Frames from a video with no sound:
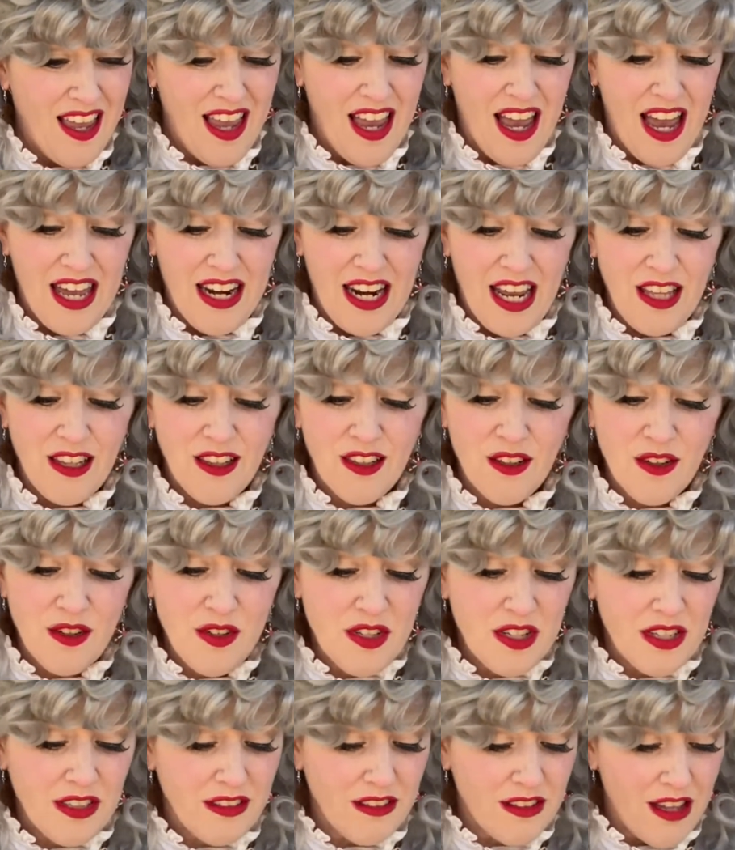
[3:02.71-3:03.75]
And I learned a
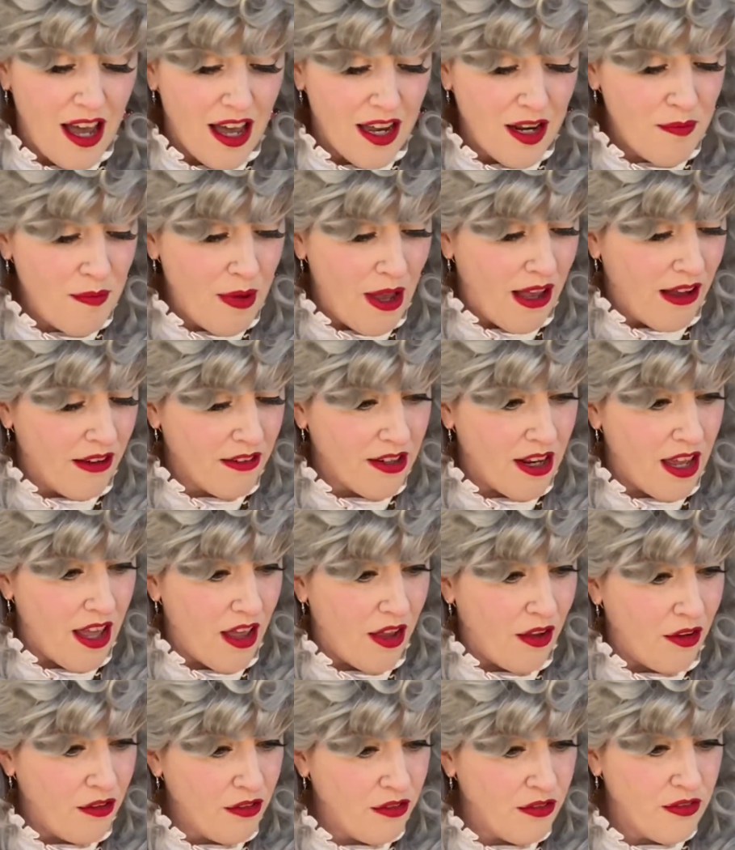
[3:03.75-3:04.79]
lot about
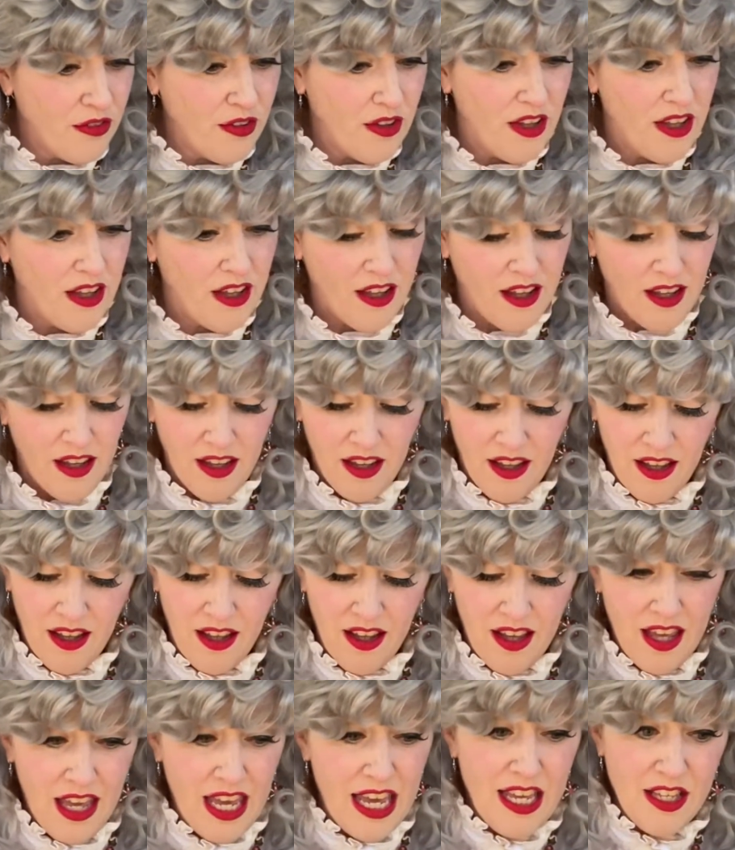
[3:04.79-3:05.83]
elf
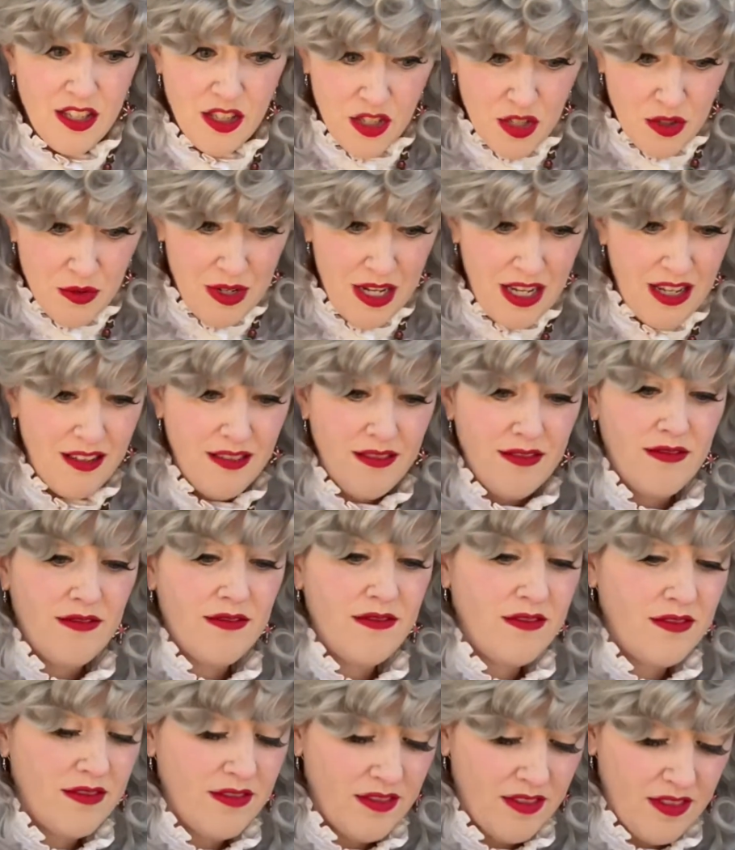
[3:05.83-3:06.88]
history
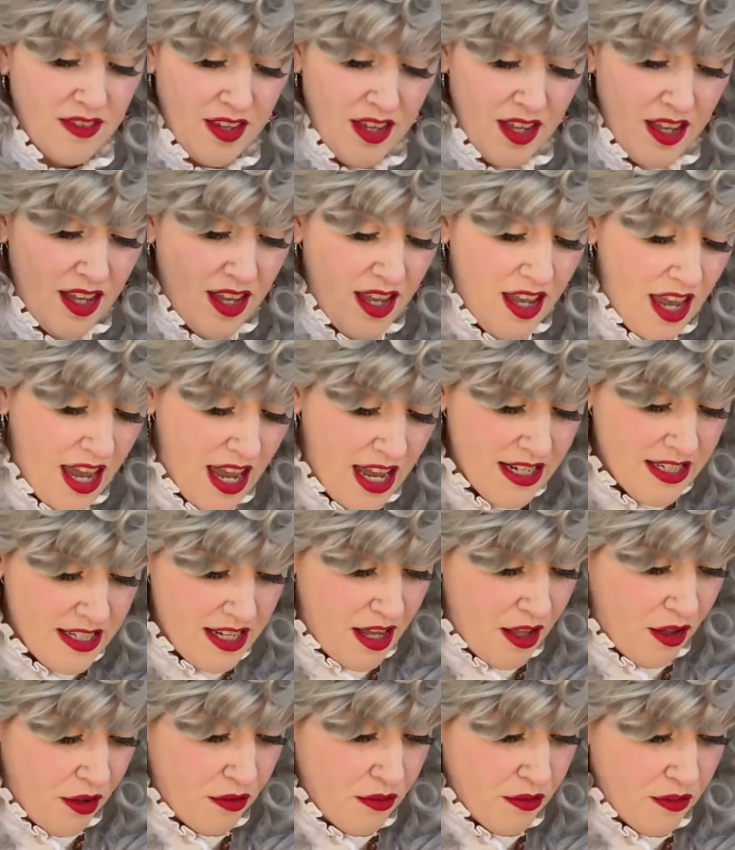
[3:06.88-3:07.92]
and
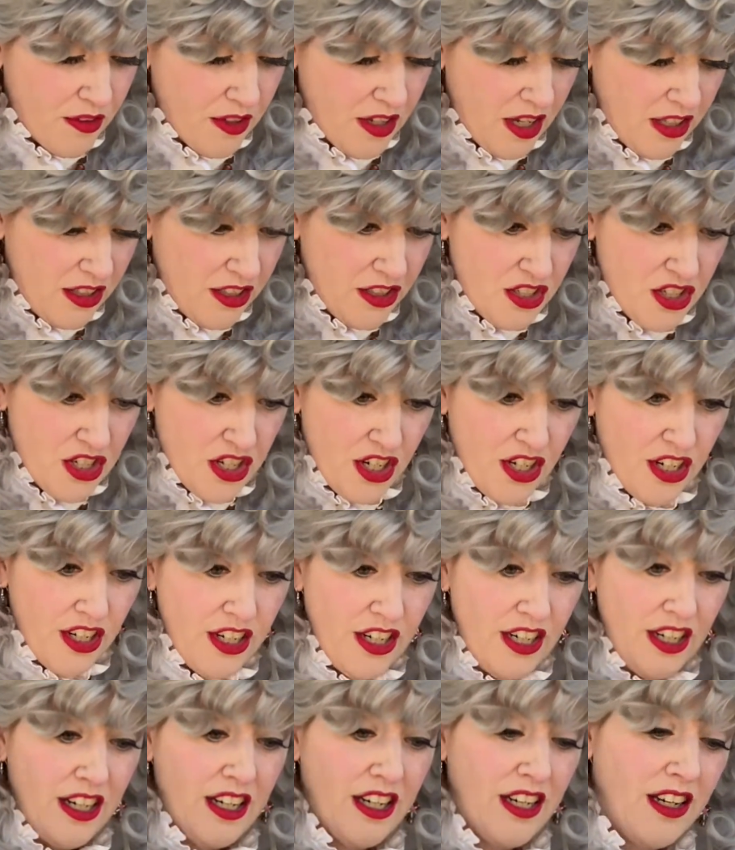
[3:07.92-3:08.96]
elf culture
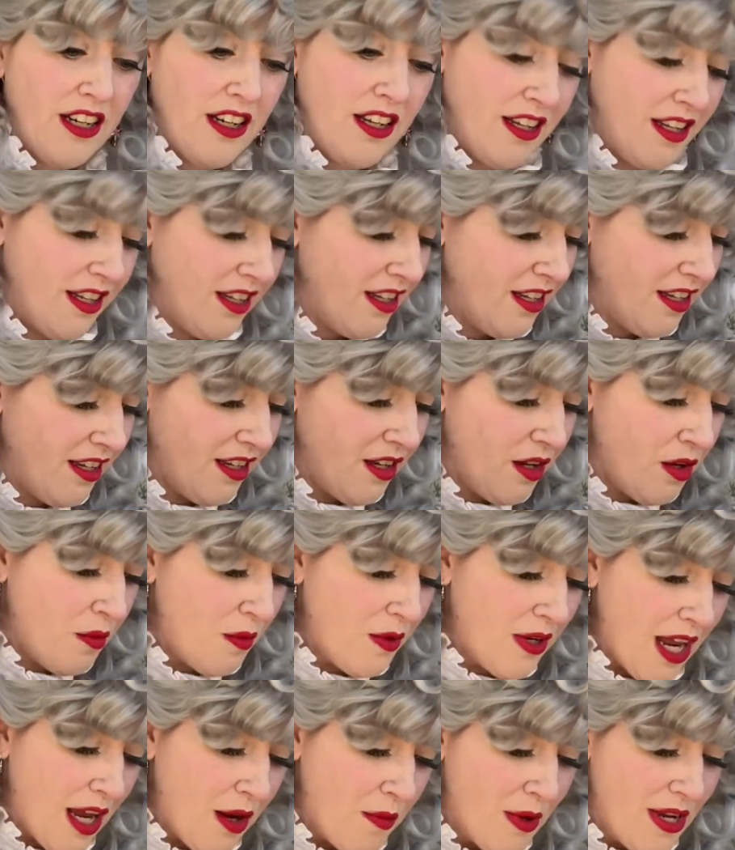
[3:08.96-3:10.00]
when
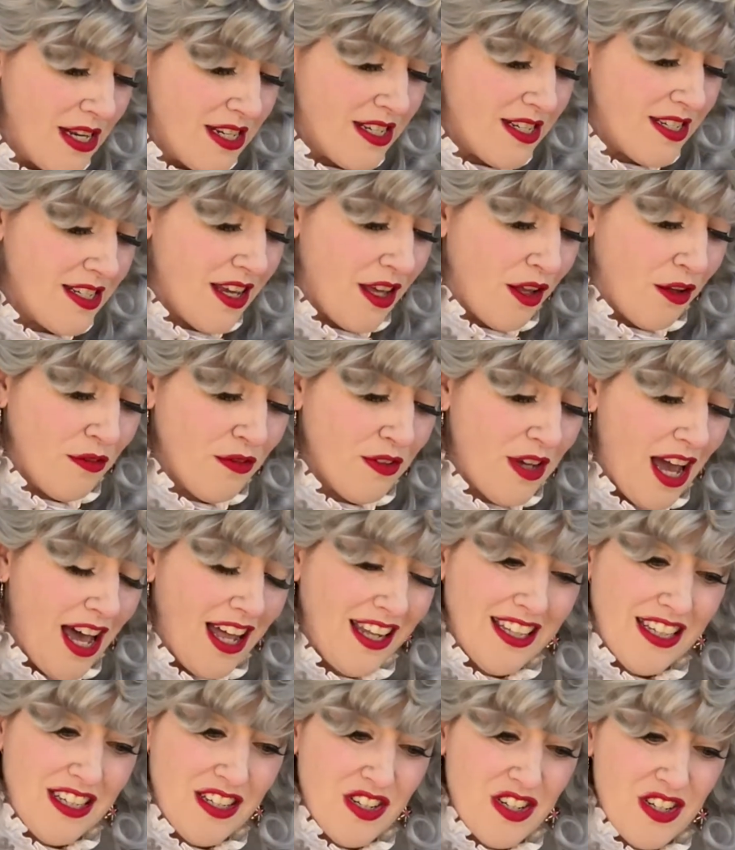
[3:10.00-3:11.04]
I went to Elf
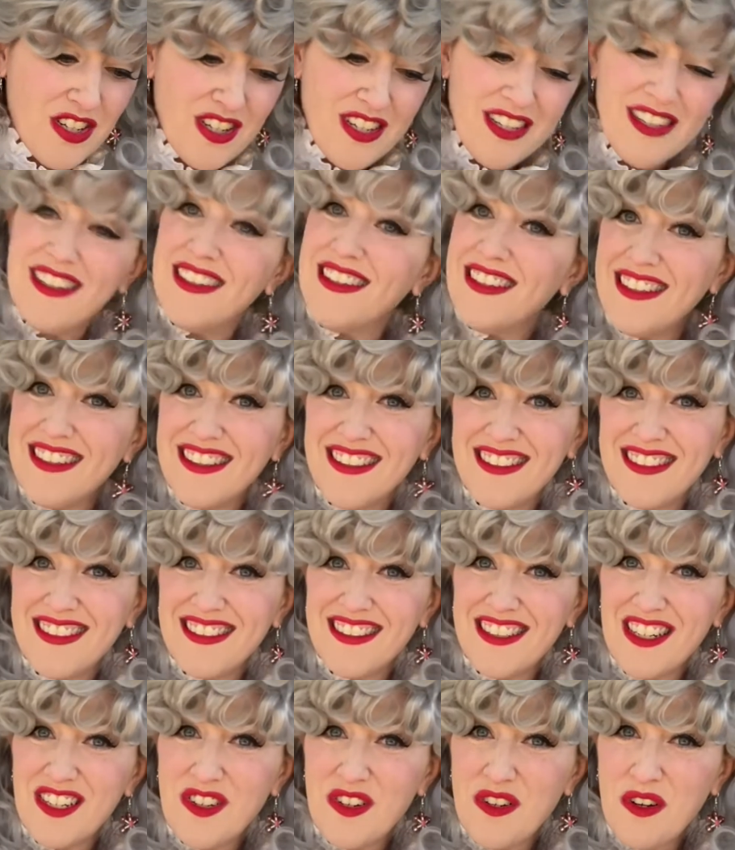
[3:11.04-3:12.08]
College.
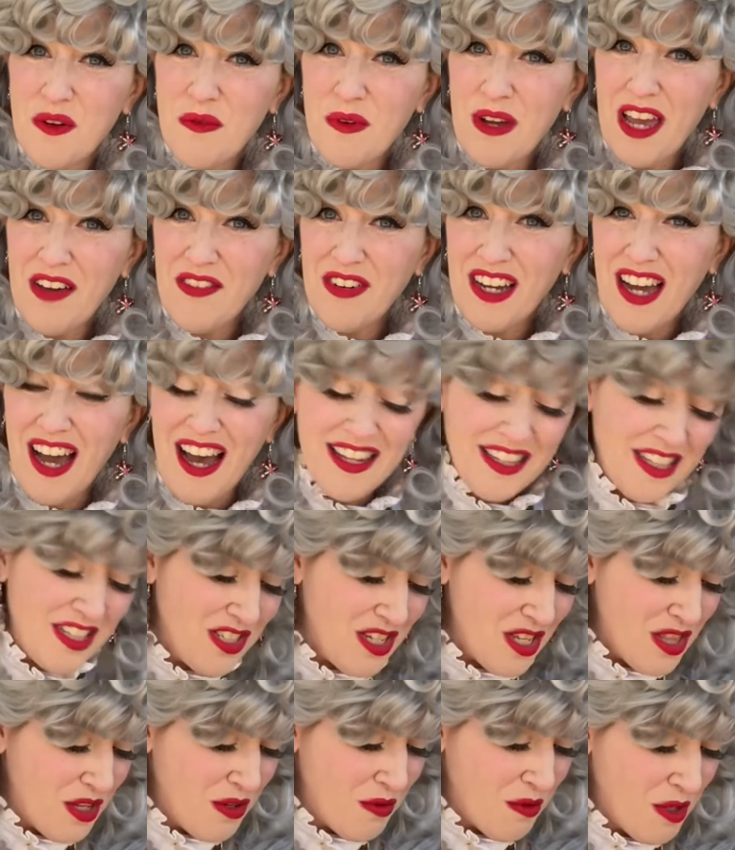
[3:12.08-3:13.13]
Did you know we have a college
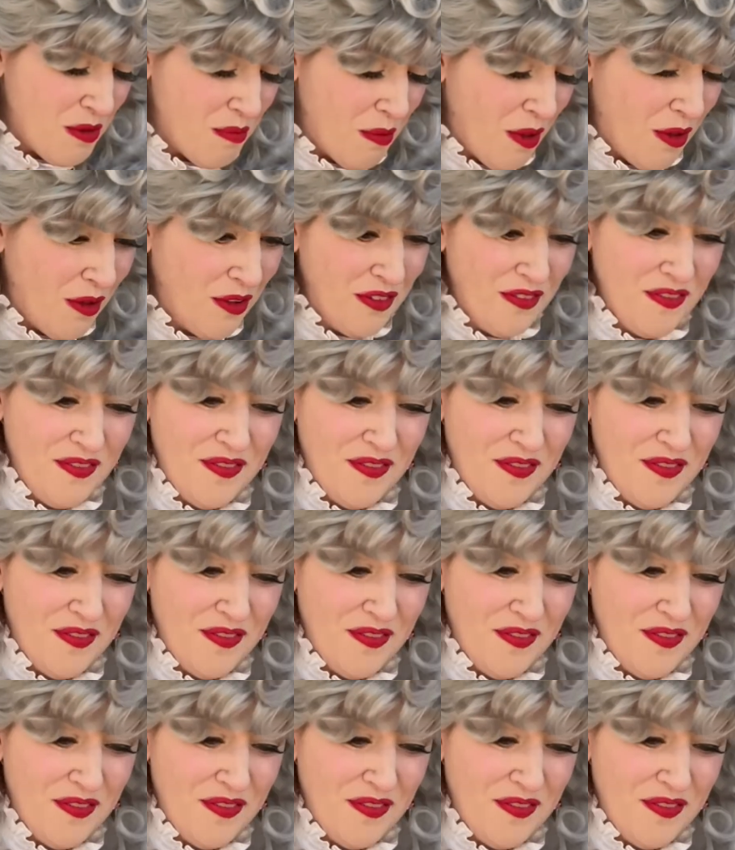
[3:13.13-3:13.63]
at the North Pole?